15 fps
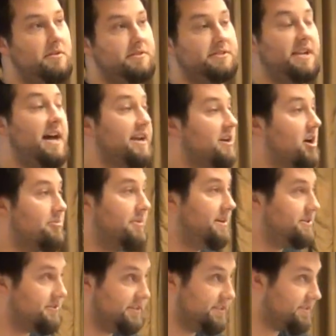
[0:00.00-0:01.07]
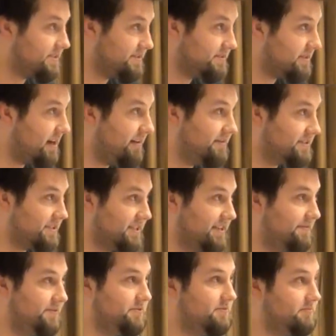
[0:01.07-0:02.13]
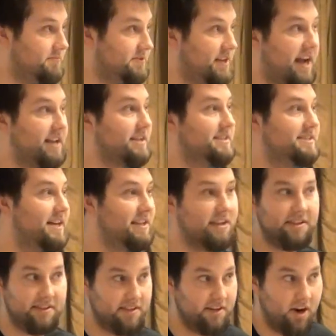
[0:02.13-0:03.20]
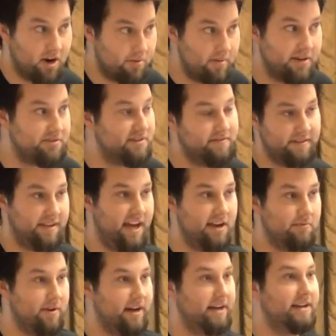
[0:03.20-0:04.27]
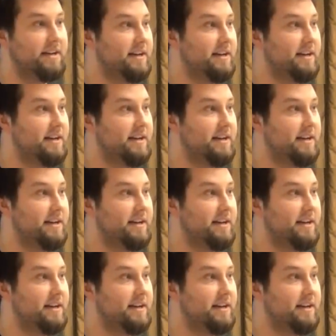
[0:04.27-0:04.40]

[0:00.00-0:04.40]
static ARP entries, obviously if you statically set the ARP entry of the gateway,